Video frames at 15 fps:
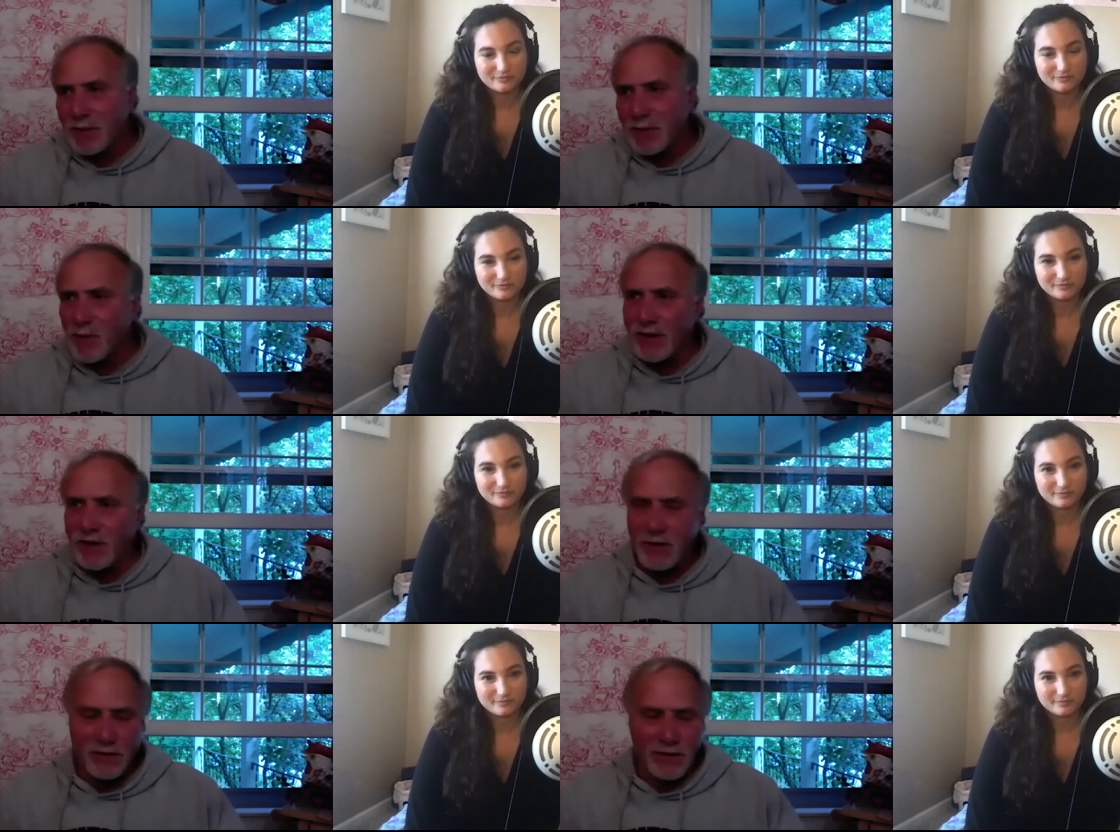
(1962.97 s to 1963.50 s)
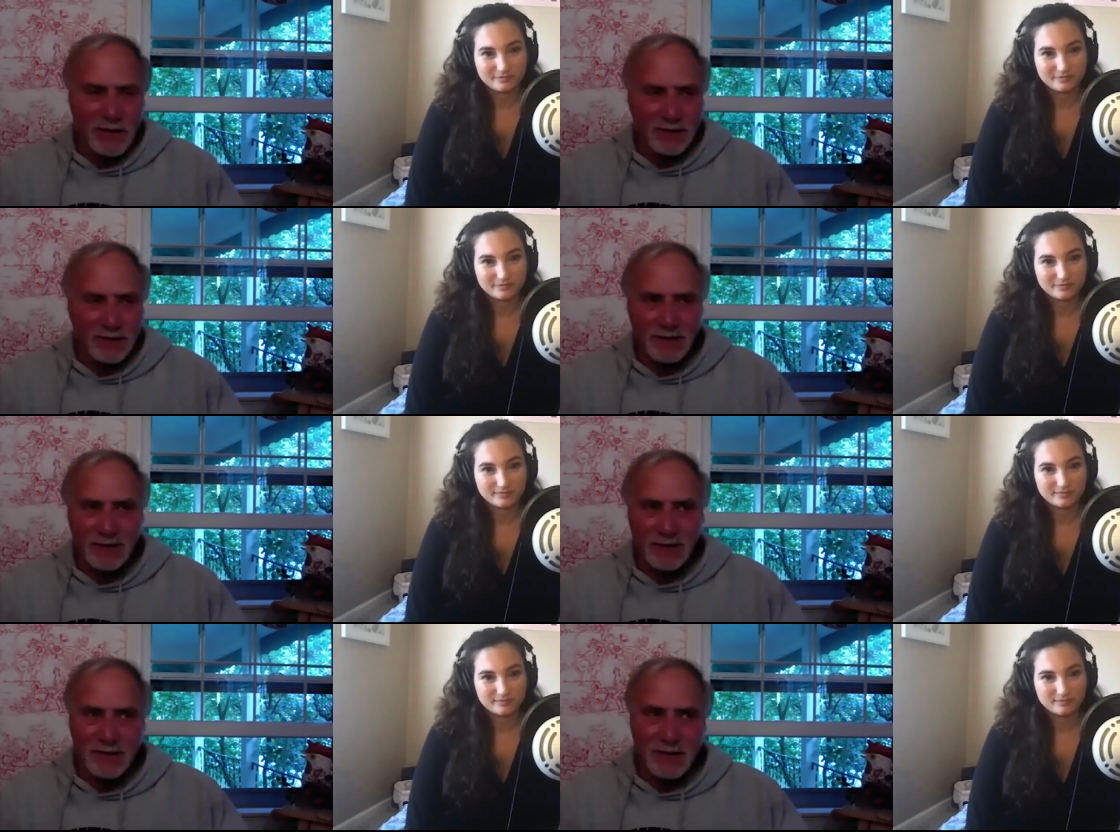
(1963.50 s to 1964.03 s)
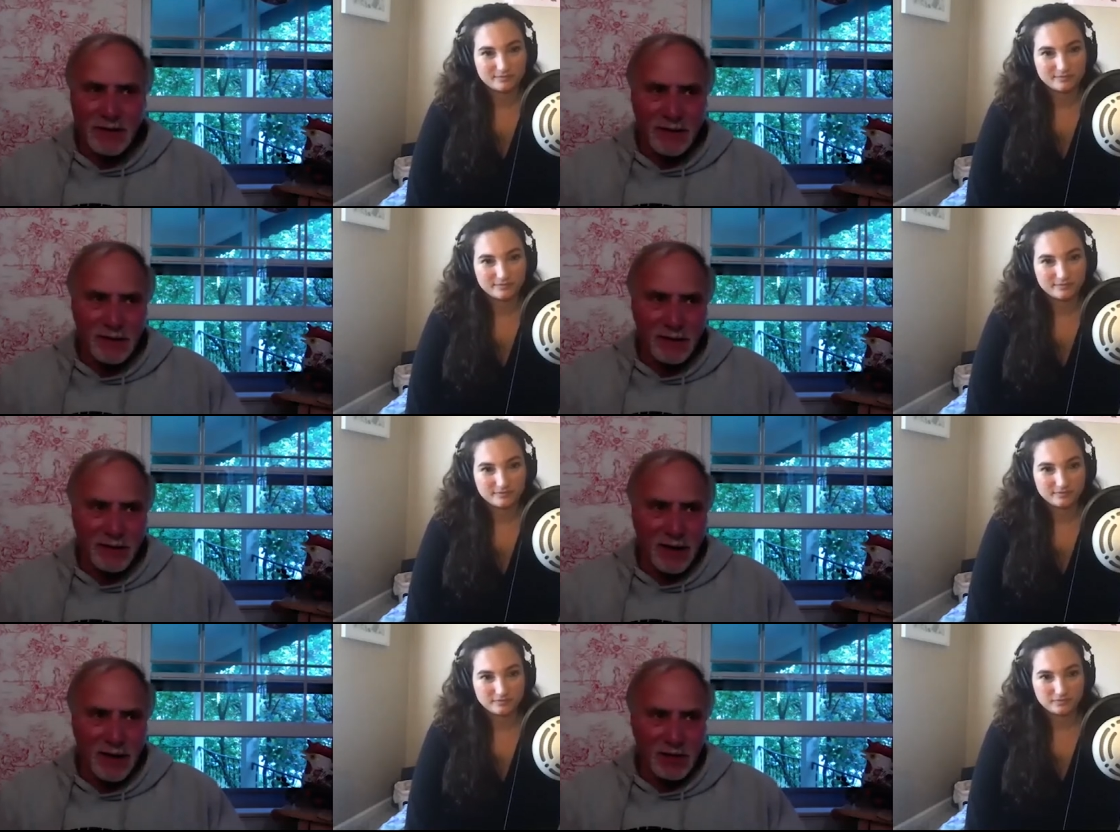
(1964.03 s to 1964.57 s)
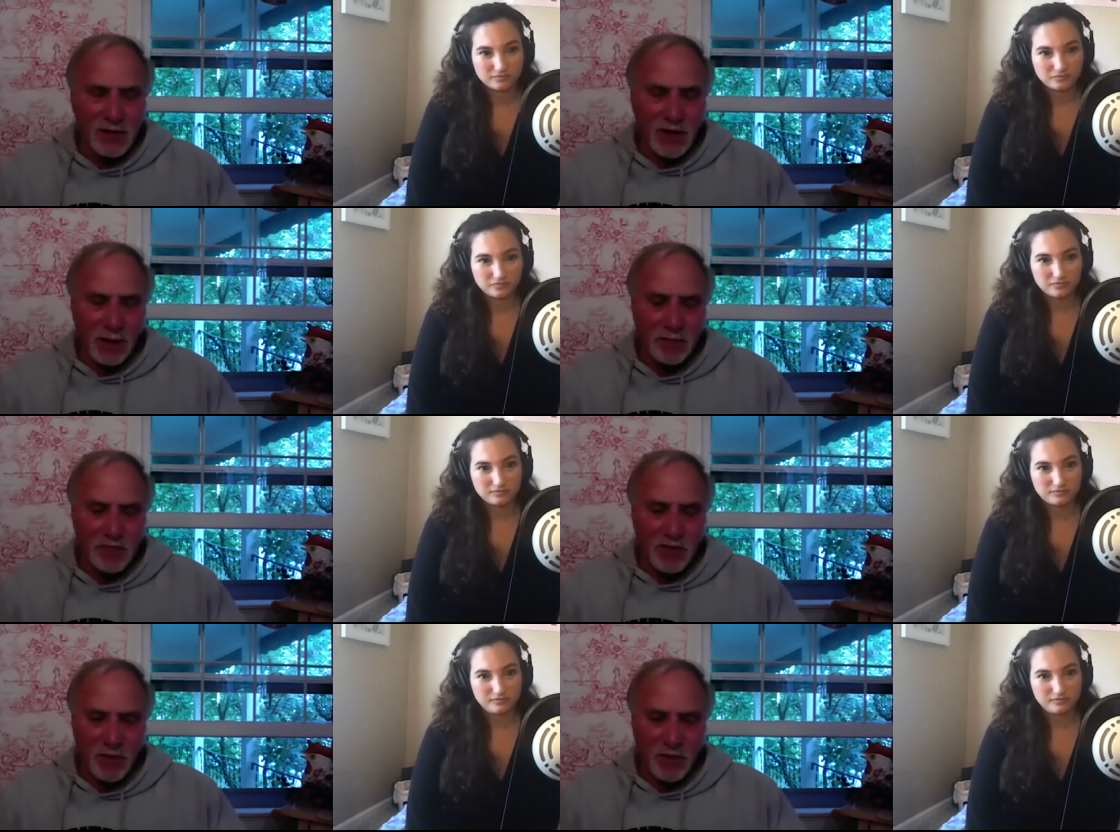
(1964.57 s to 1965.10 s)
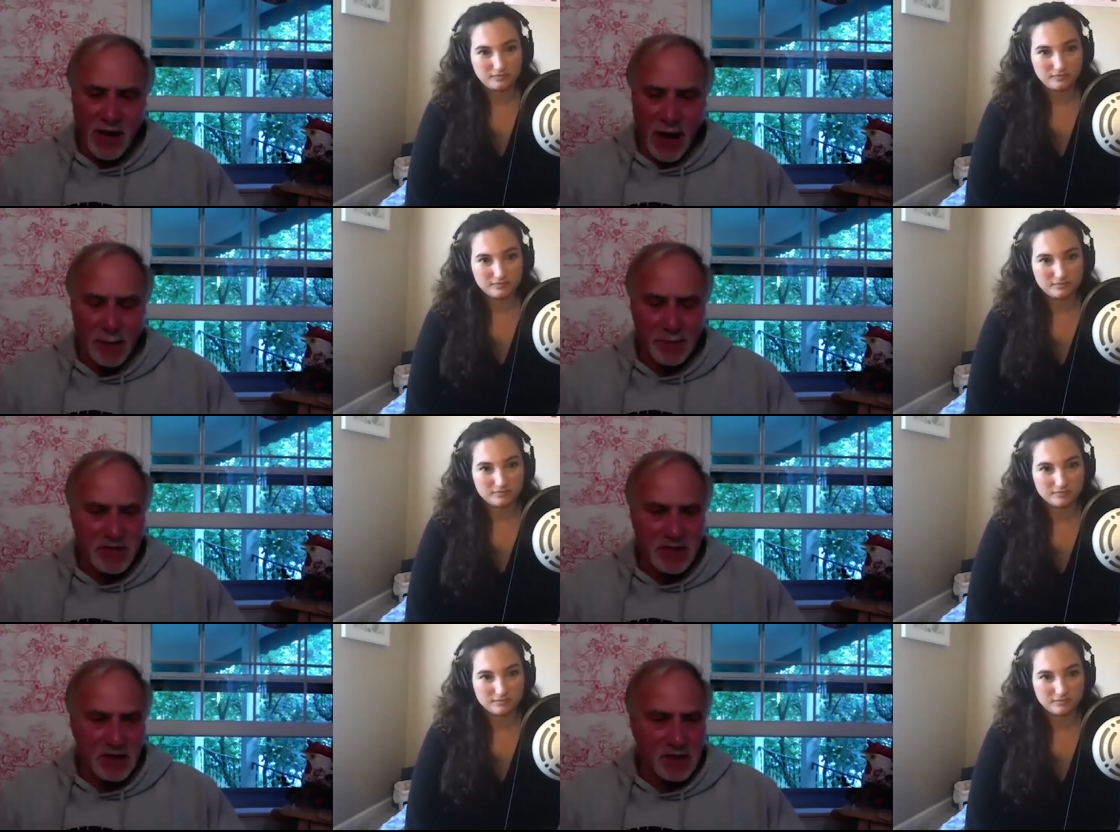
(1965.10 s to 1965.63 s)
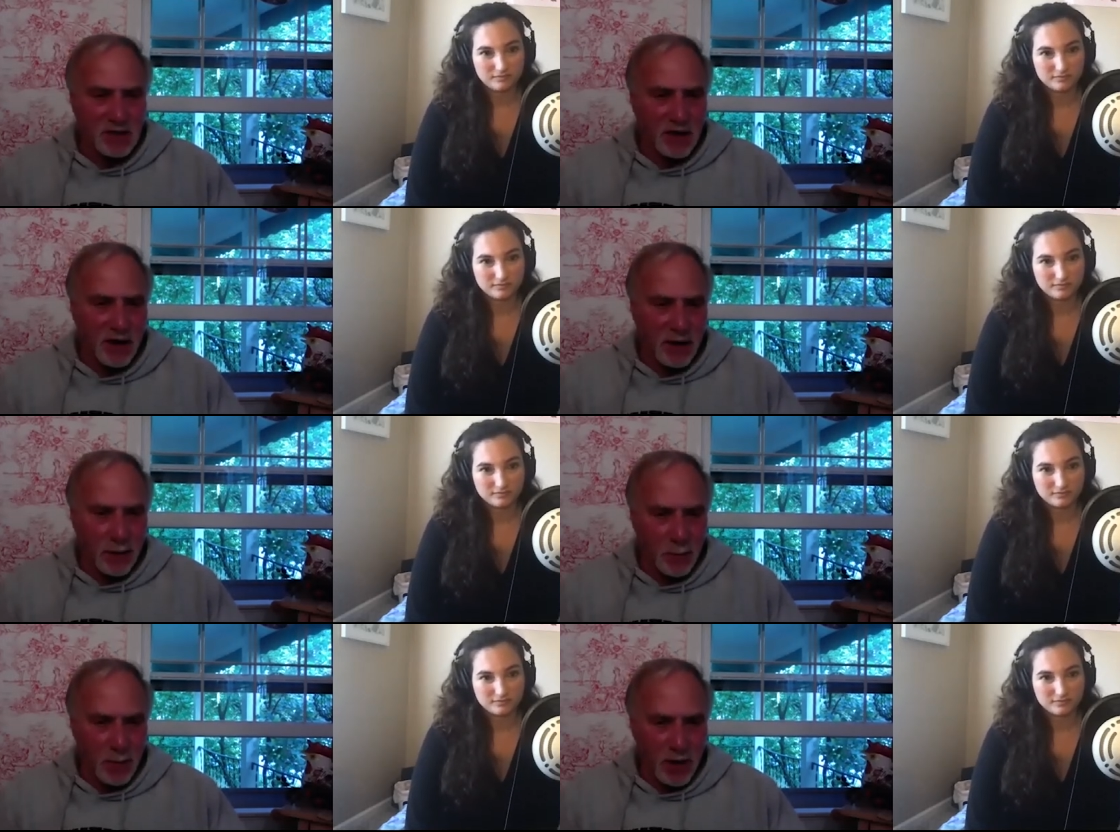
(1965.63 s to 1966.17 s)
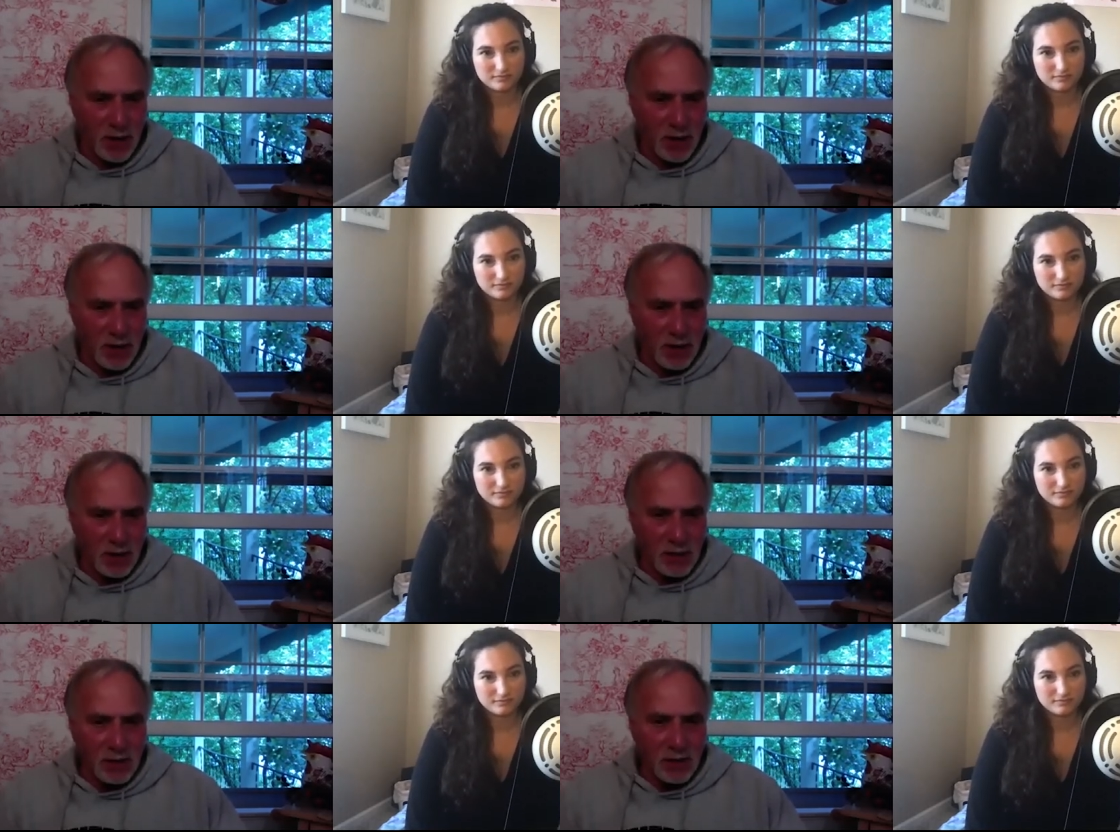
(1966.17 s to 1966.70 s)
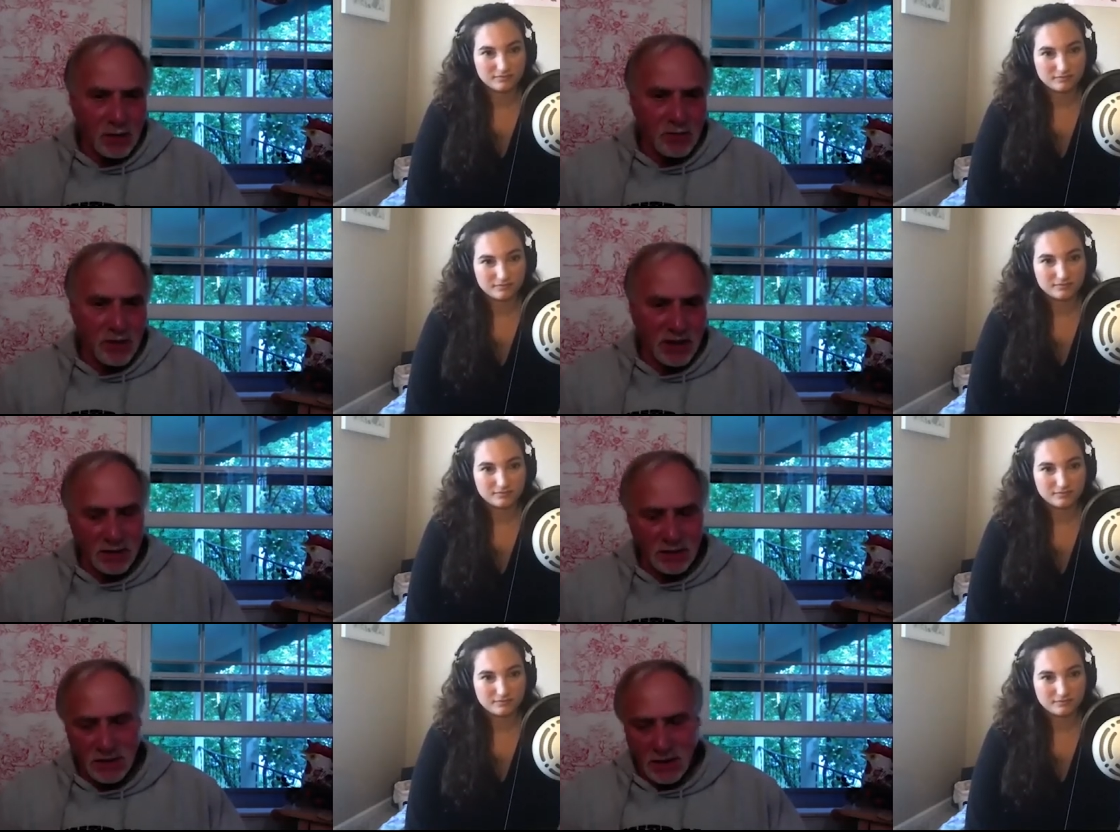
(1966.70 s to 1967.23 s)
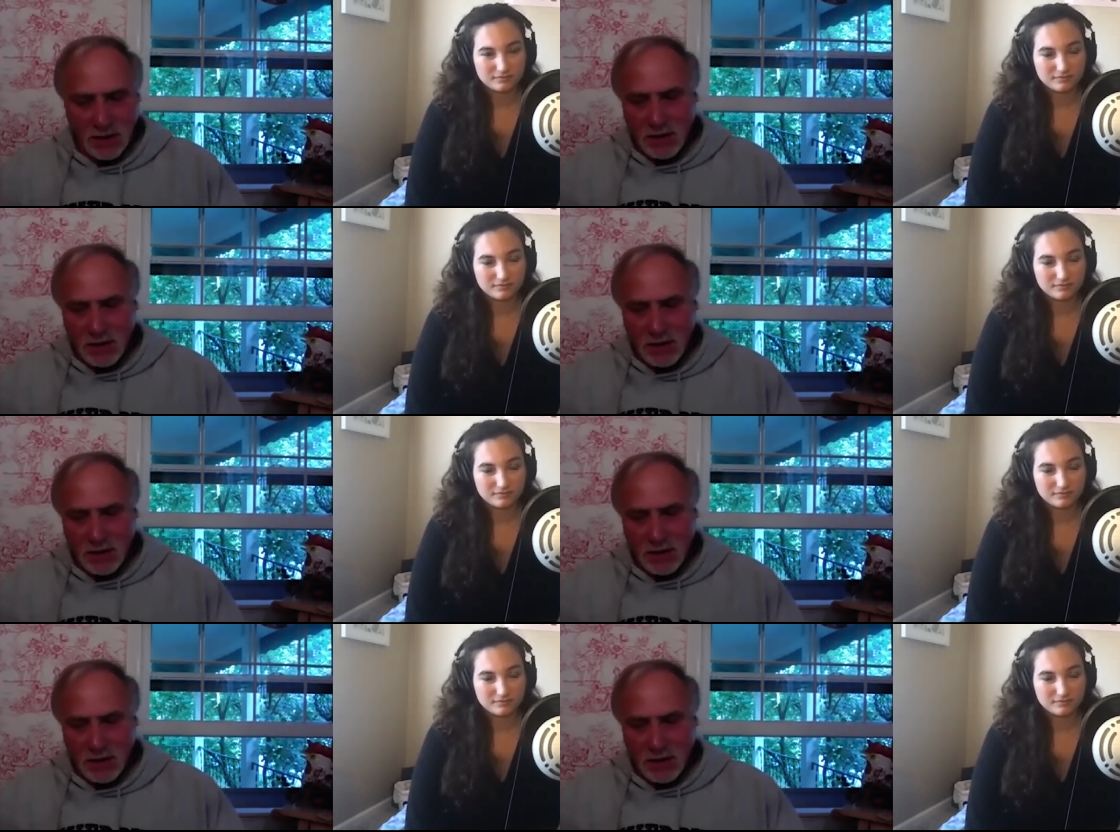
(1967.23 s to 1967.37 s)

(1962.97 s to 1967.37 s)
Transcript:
Speaker 1: we could have easily entitled that chapter "Gaps in Time," because